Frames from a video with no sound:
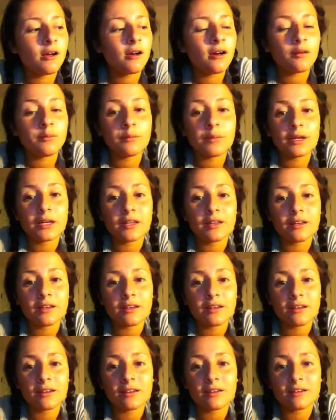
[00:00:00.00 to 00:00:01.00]
on my
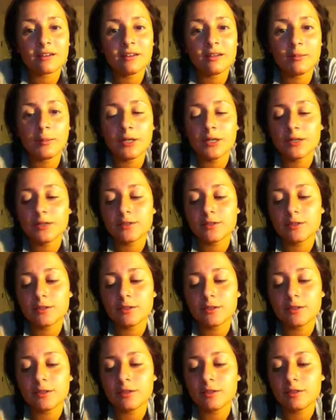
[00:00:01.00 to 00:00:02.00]
academics,
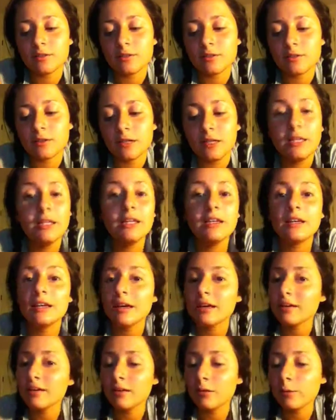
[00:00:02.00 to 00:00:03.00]
on any
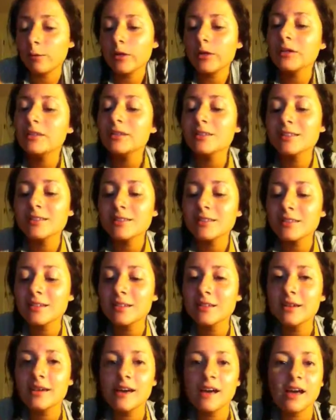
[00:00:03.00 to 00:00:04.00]
academics.
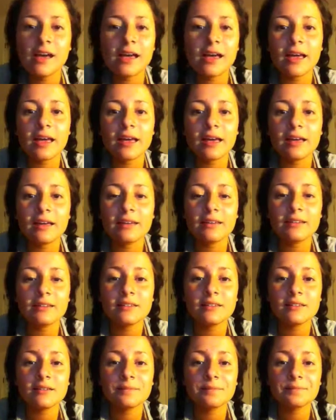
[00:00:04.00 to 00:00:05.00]

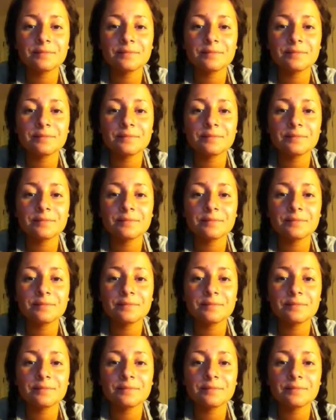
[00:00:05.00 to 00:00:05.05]
And